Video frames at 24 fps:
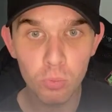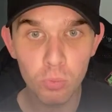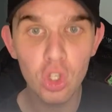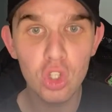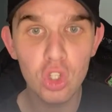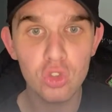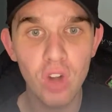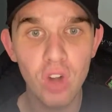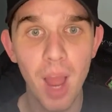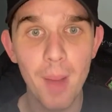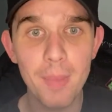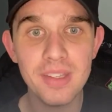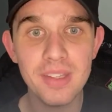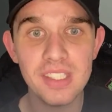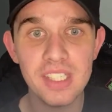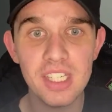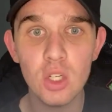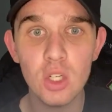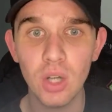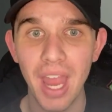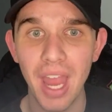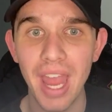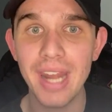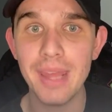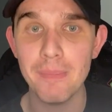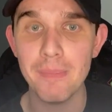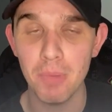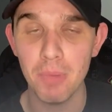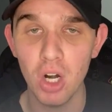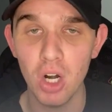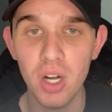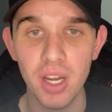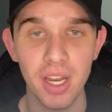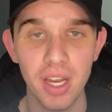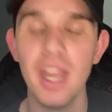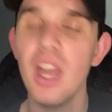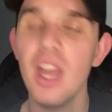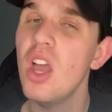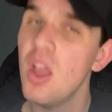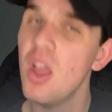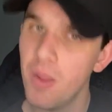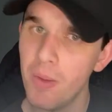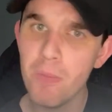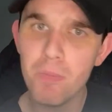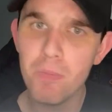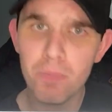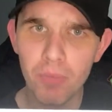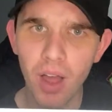Brooks Robinson or Eddie Murray?
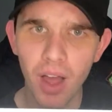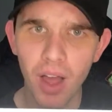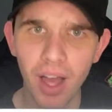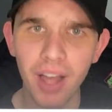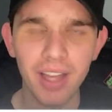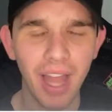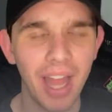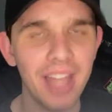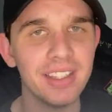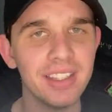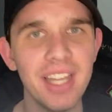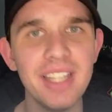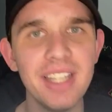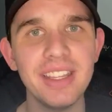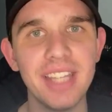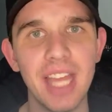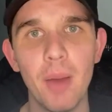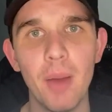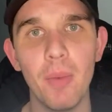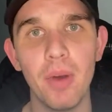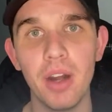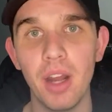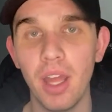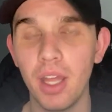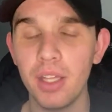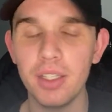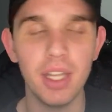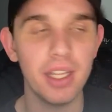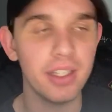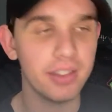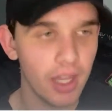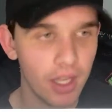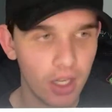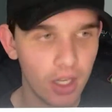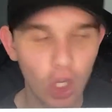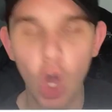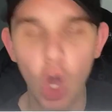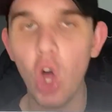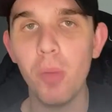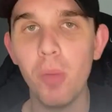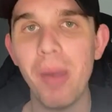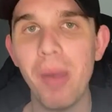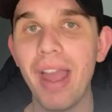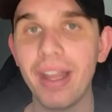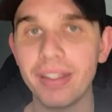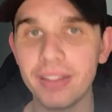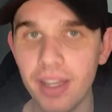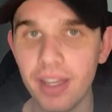I like that one. I like the
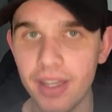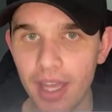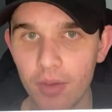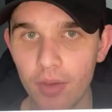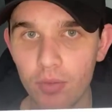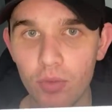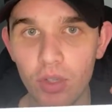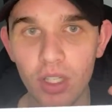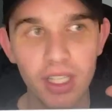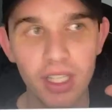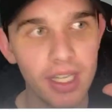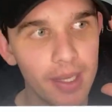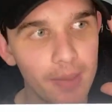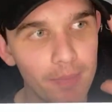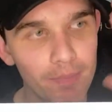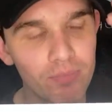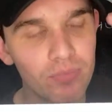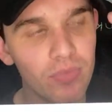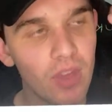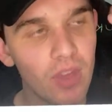callback to that really